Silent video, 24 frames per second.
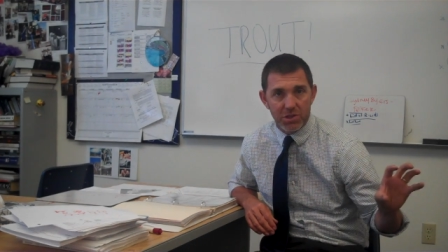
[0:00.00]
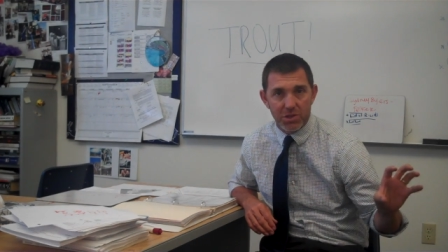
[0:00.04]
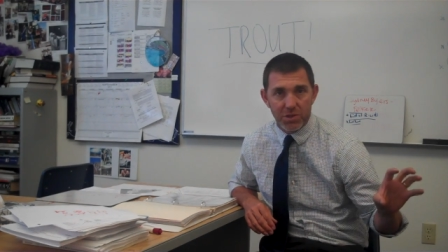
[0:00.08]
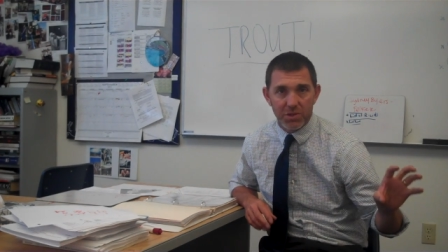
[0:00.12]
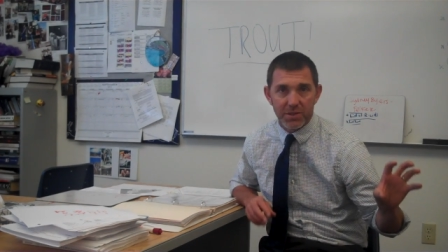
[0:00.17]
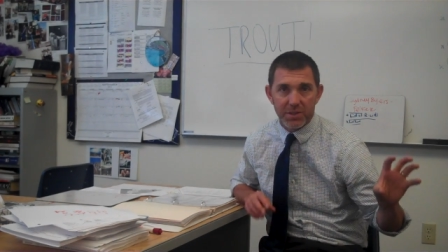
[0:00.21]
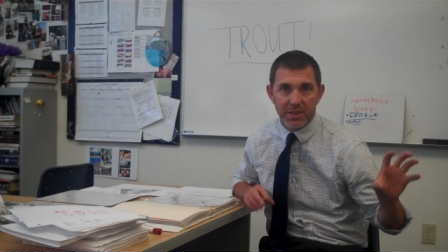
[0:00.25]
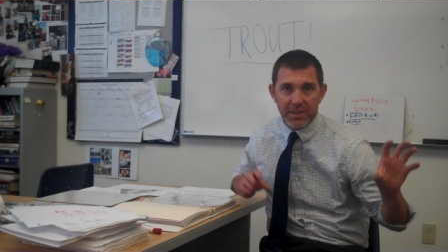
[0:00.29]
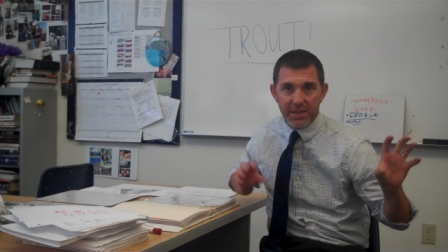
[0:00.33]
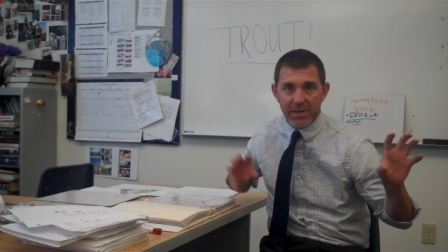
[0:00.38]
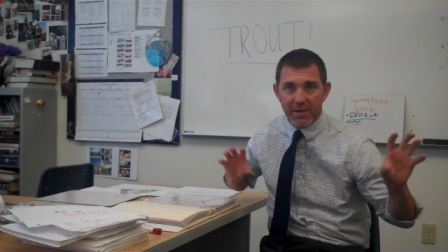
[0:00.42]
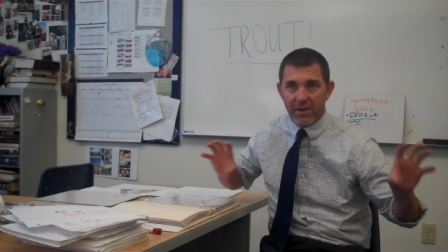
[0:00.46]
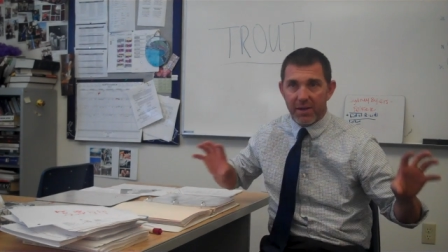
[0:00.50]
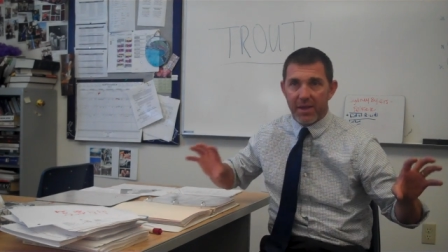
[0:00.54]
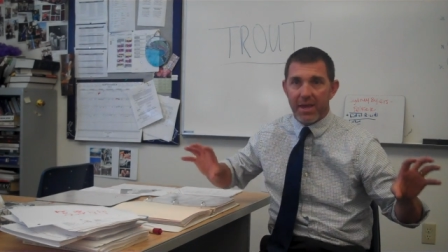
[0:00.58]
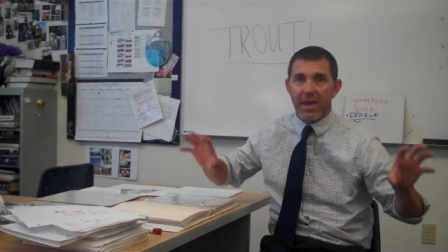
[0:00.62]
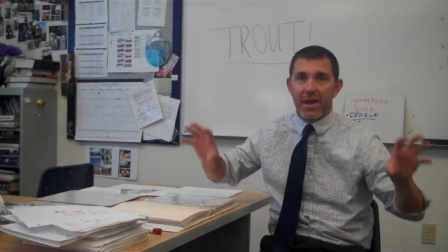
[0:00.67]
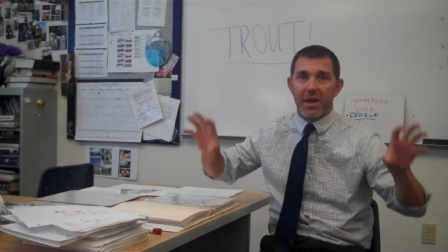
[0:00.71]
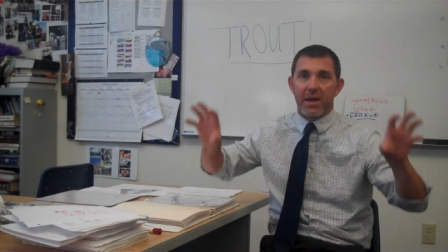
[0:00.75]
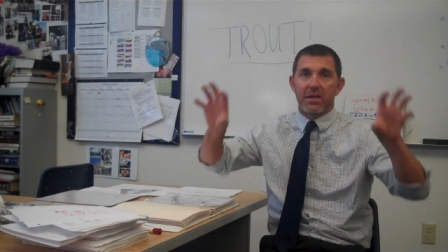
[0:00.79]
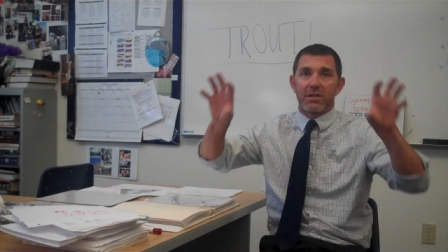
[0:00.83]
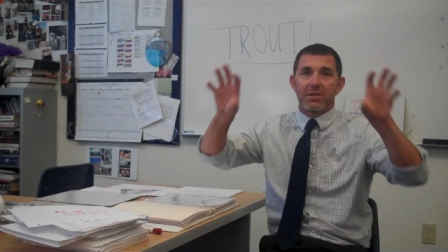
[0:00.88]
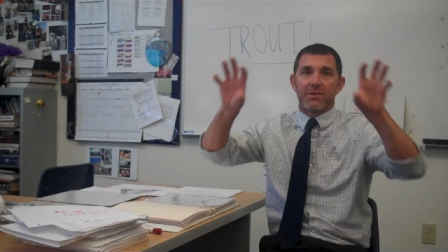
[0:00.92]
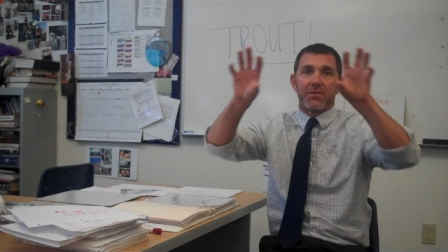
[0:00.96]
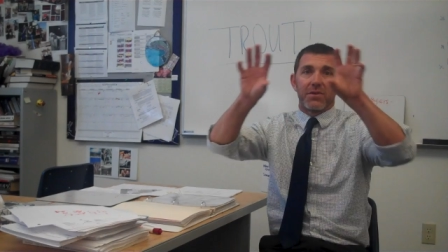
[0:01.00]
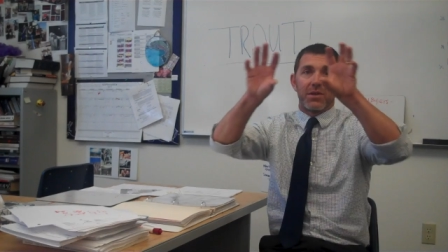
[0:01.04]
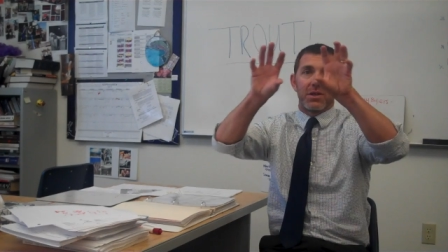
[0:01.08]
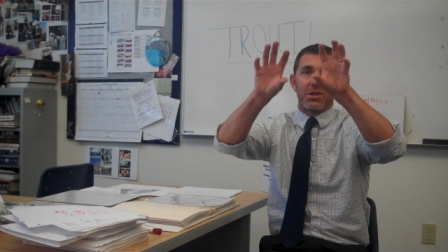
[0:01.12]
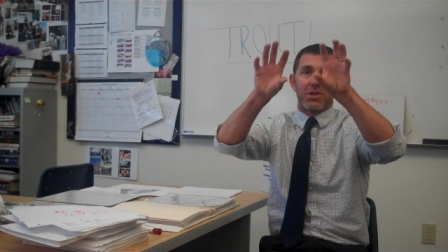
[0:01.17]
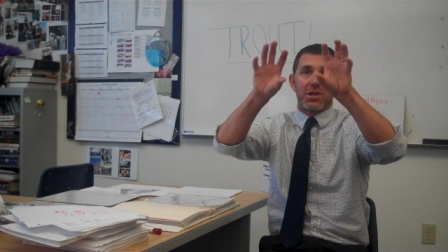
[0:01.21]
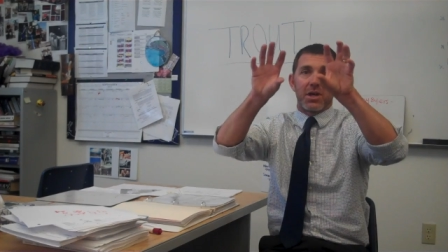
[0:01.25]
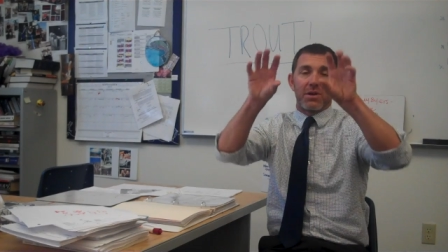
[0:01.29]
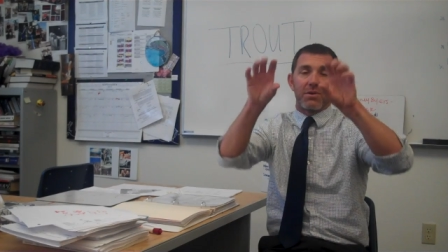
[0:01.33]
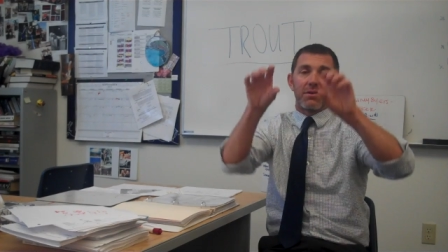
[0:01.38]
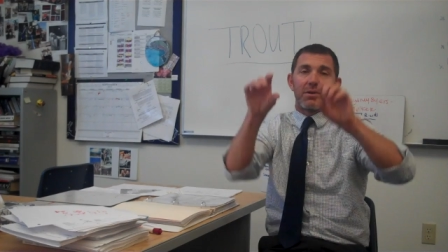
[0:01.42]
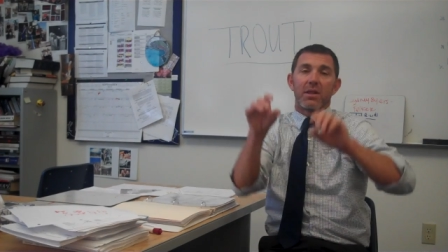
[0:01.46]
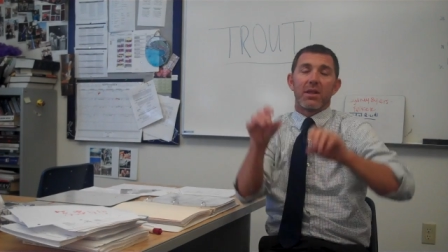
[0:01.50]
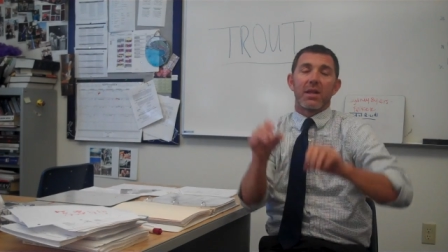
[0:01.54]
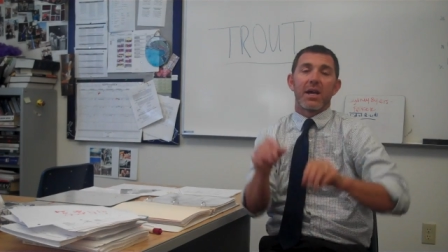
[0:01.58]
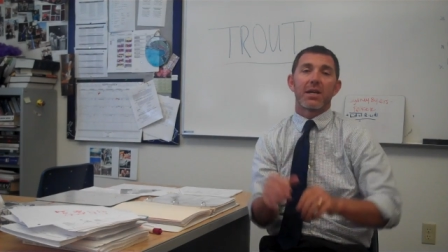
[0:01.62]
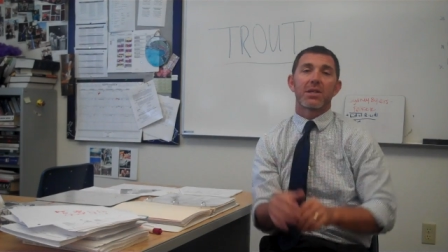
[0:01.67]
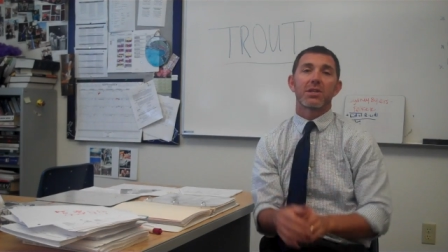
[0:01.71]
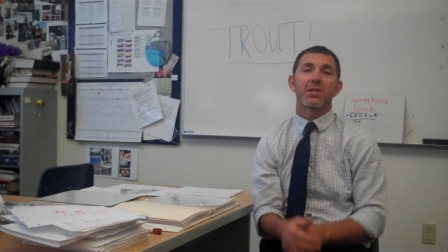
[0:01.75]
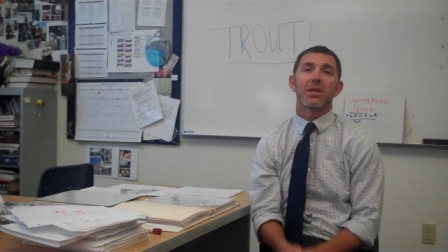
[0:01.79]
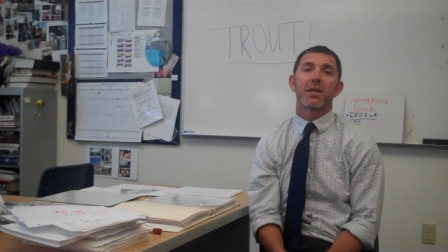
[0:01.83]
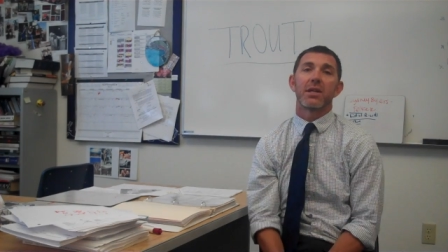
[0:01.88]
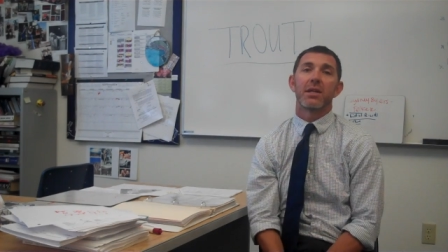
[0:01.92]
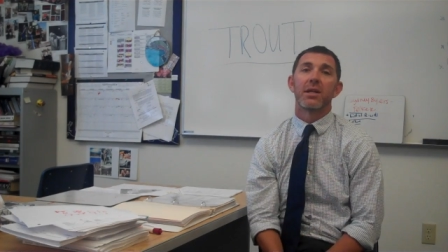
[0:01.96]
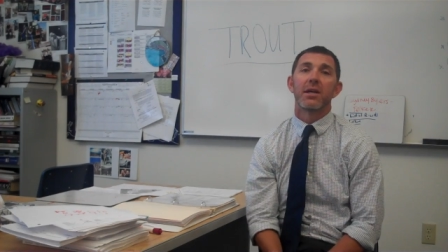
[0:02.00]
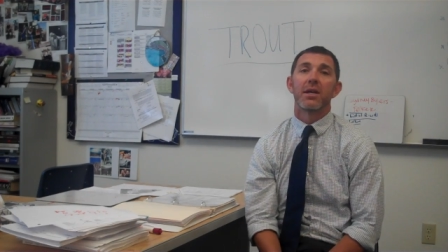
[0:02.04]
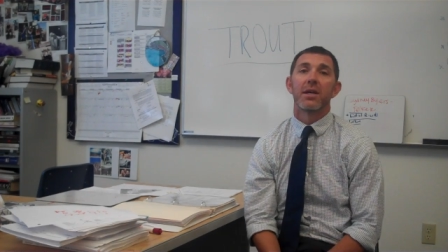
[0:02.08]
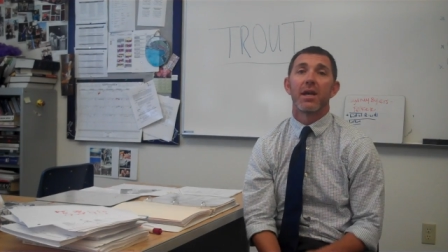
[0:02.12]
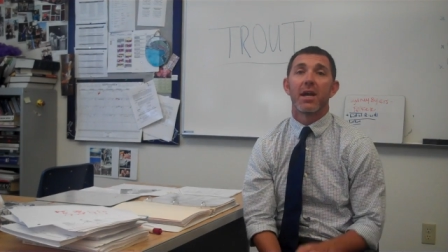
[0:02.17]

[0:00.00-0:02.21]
choosing their candidates for the general election.